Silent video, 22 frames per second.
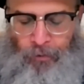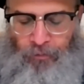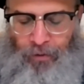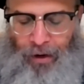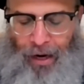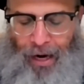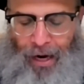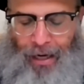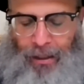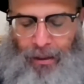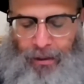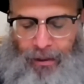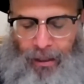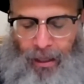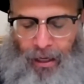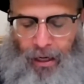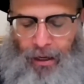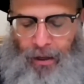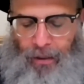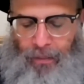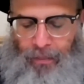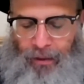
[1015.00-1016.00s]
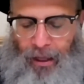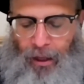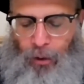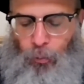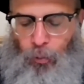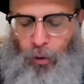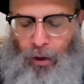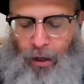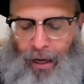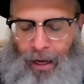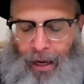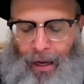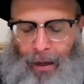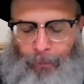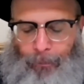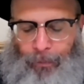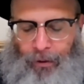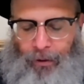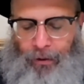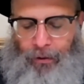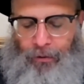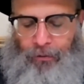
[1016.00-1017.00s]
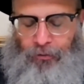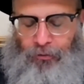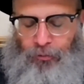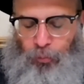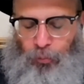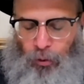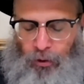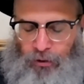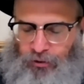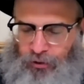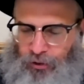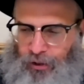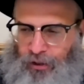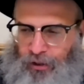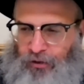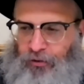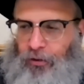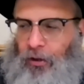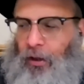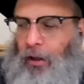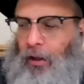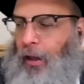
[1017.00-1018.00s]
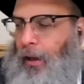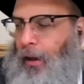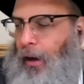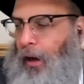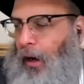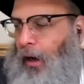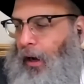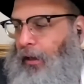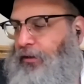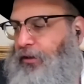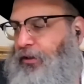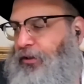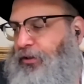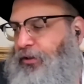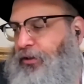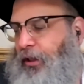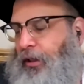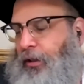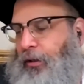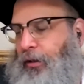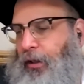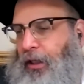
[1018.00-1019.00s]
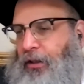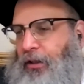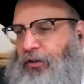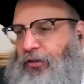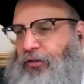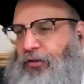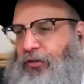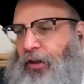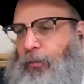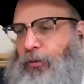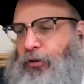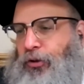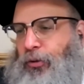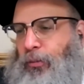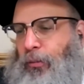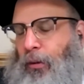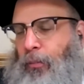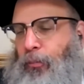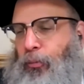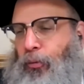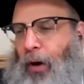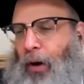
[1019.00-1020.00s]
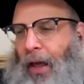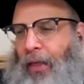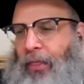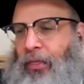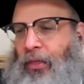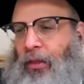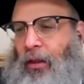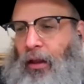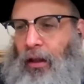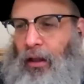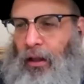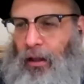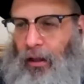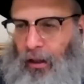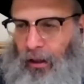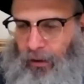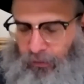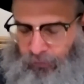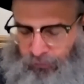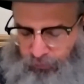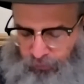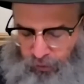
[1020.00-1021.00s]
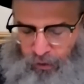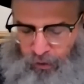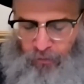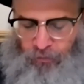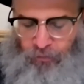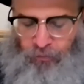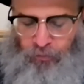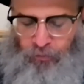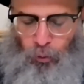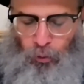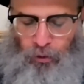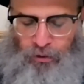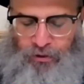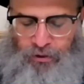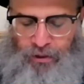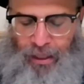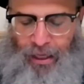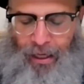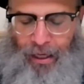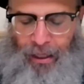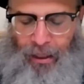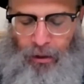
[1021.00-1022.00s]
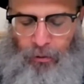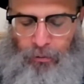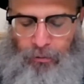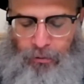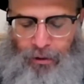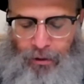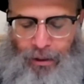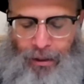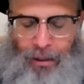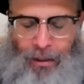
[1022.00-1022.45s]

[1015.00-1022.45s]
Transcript: Bachakach. And then what happens once this indistinguishable breath is forced out?